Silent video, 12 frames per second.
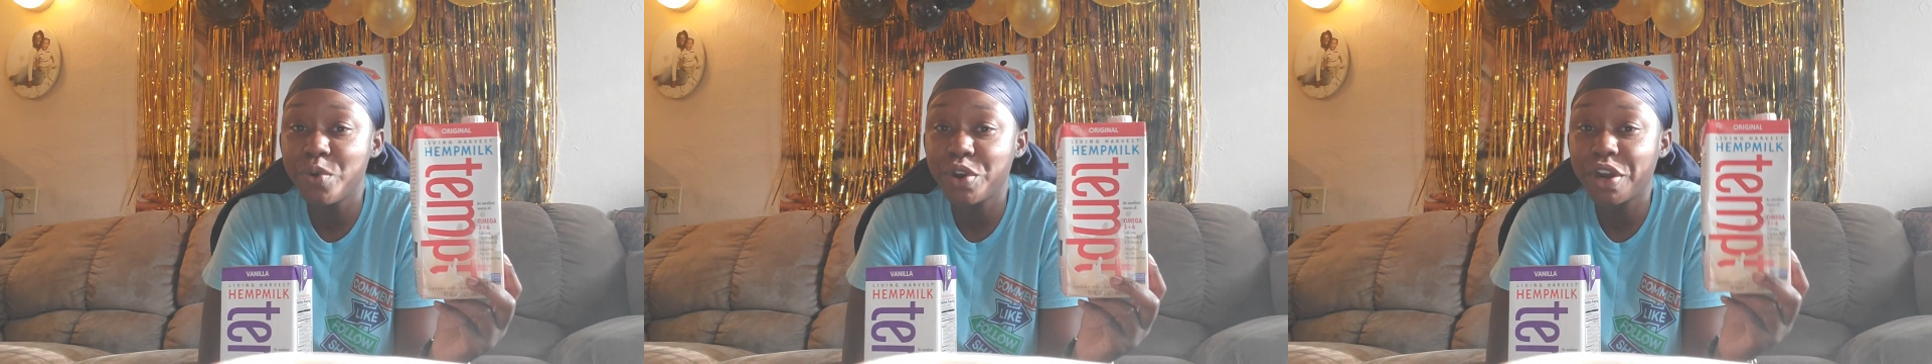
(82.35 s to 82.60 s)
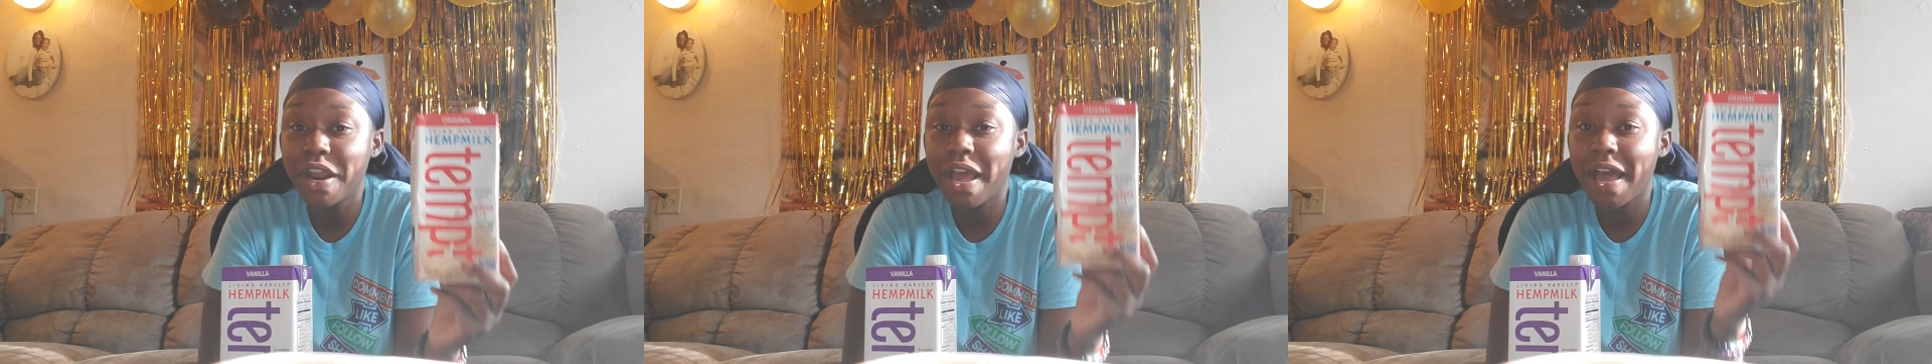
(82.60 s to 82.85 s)

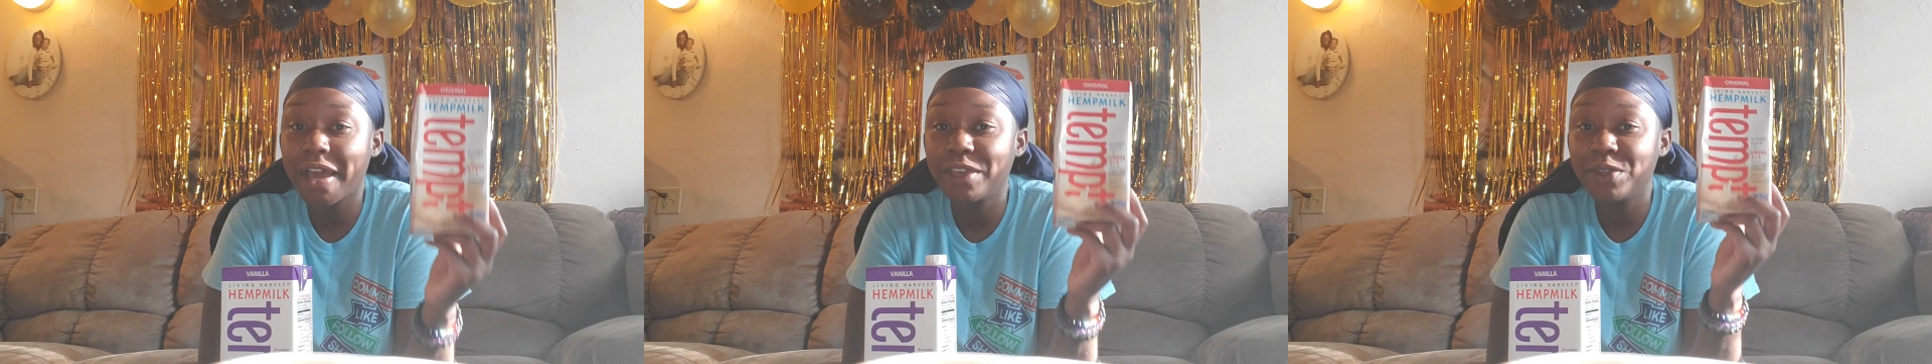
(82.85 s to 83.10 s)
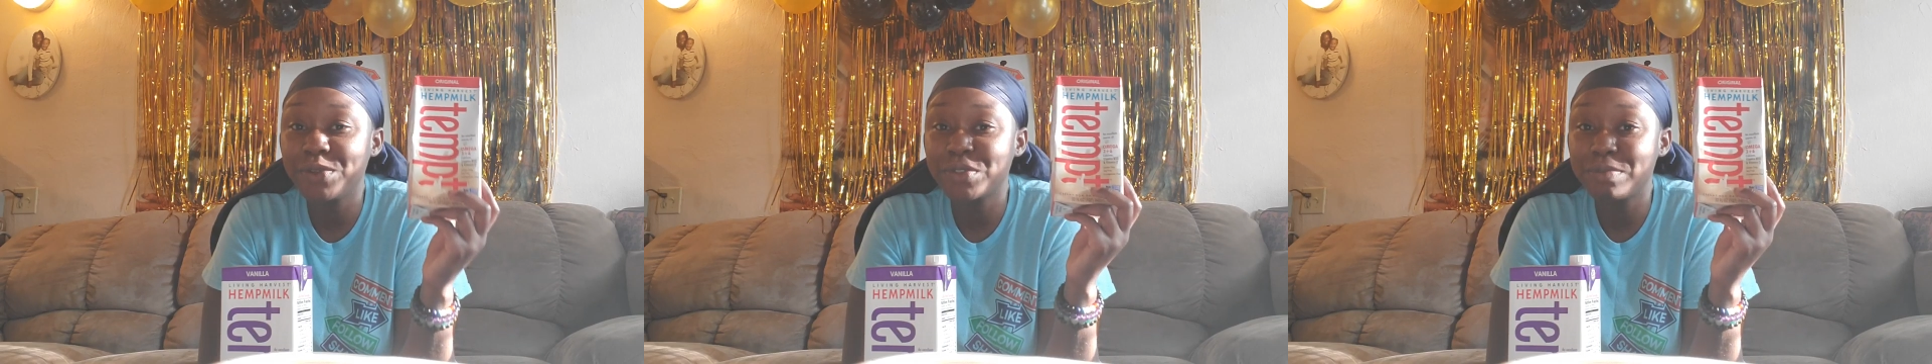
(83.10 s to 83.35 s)
water, I
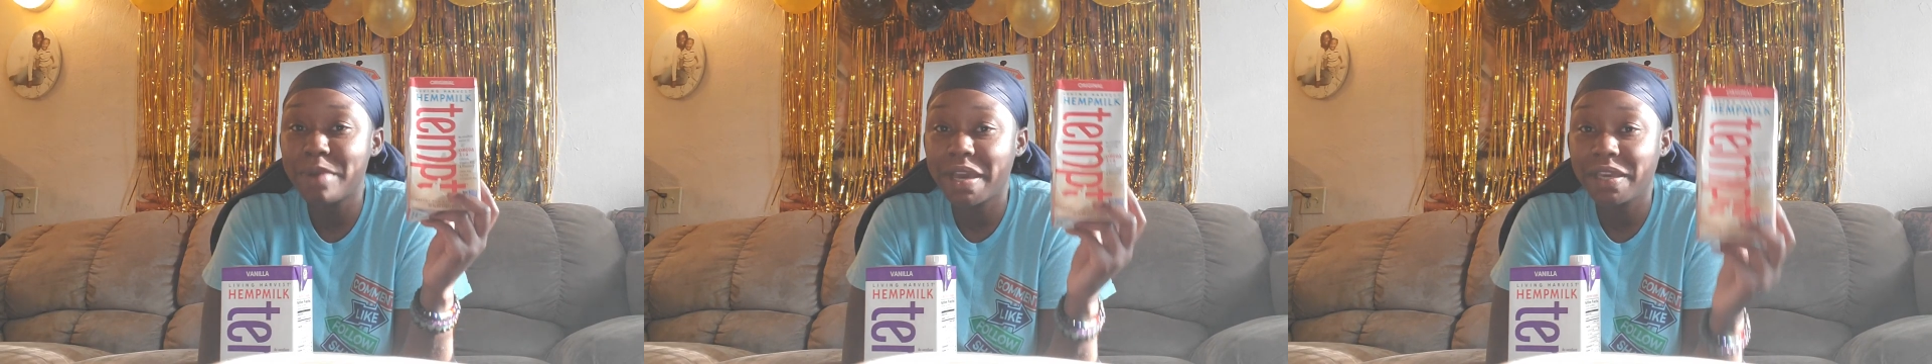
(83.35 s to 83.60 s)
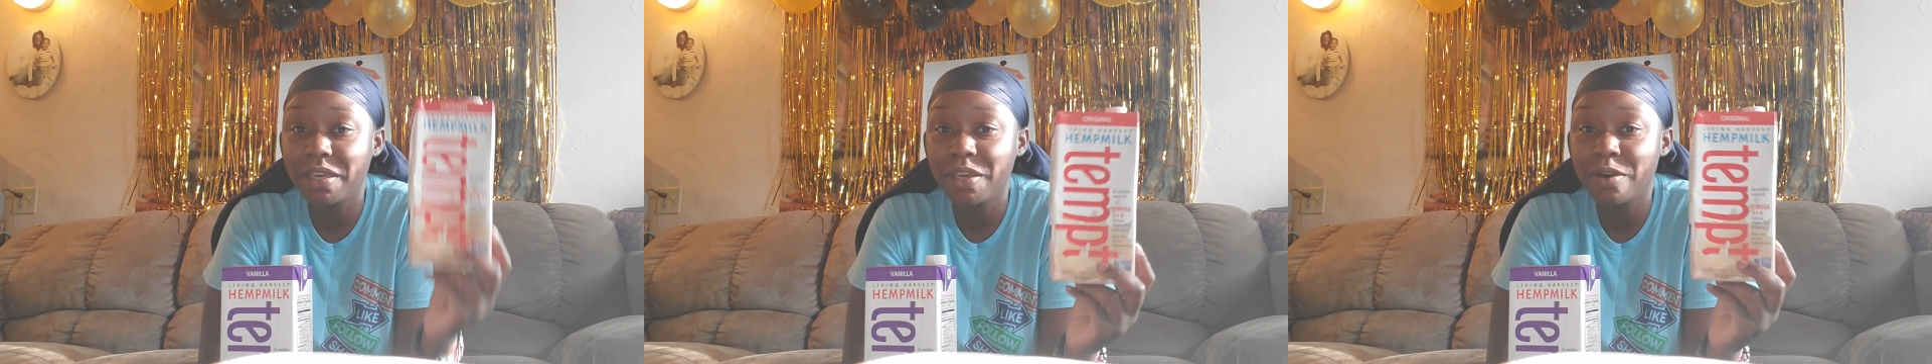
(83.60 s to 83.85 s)
use my
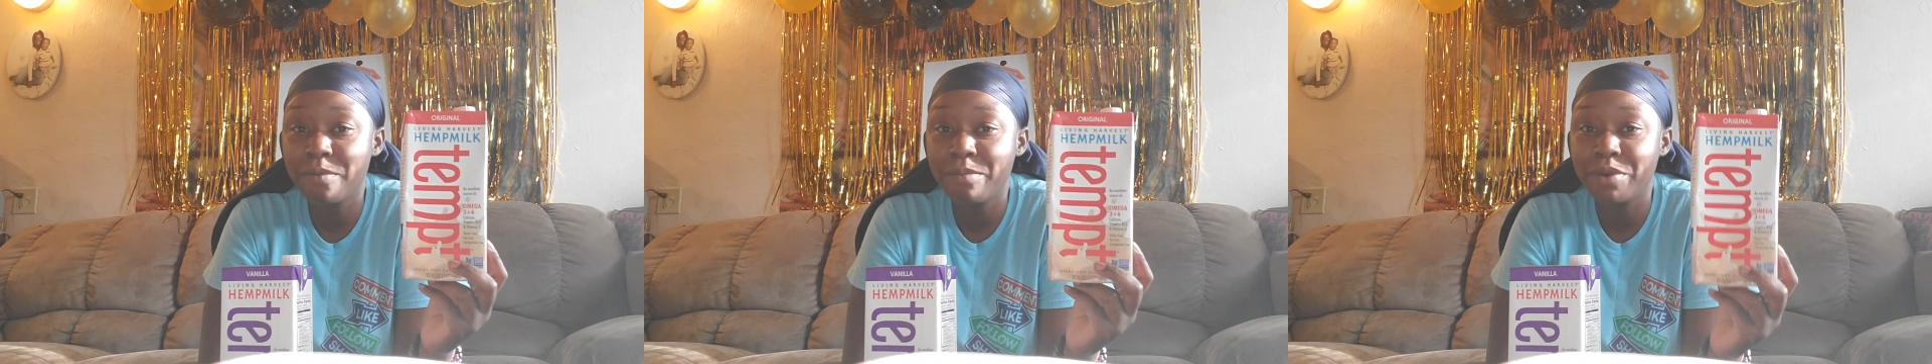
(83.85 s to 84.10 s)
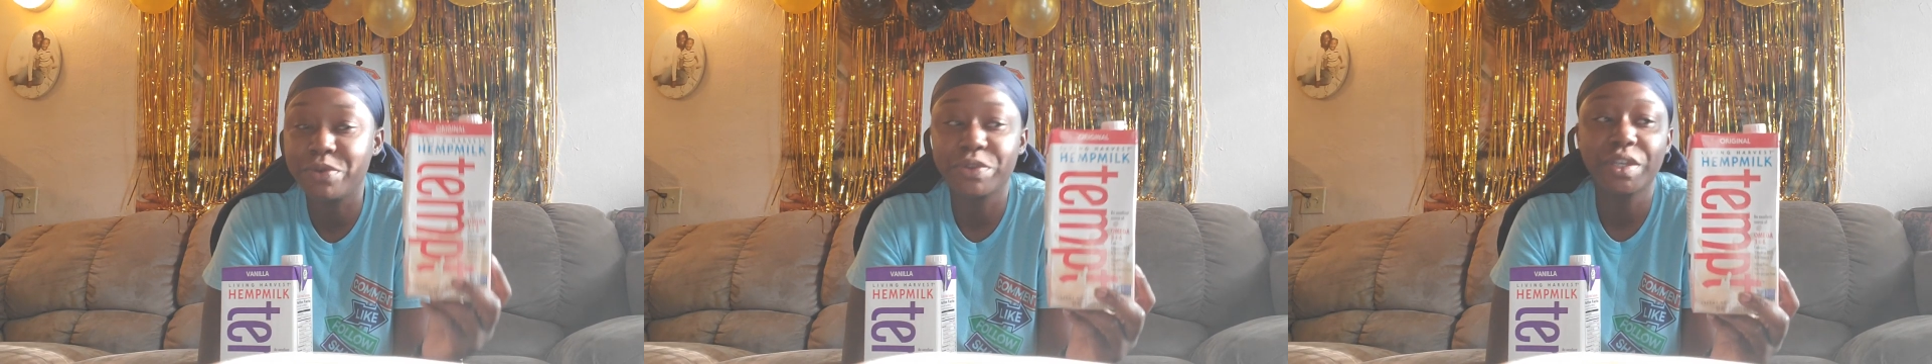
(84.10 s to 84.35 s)
hemp
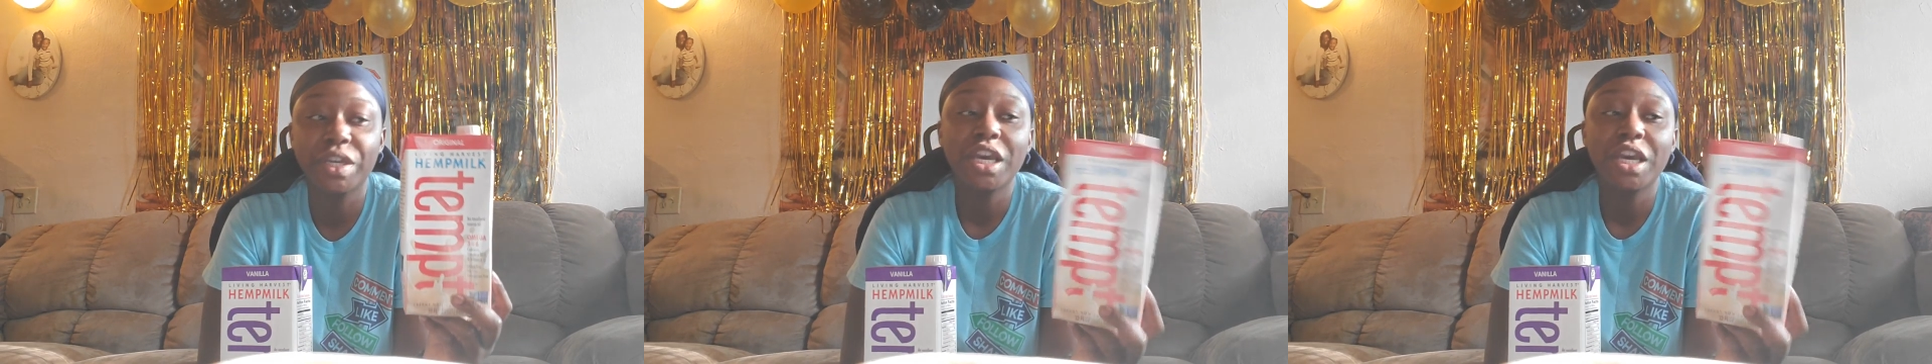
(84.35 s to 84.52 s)
milk.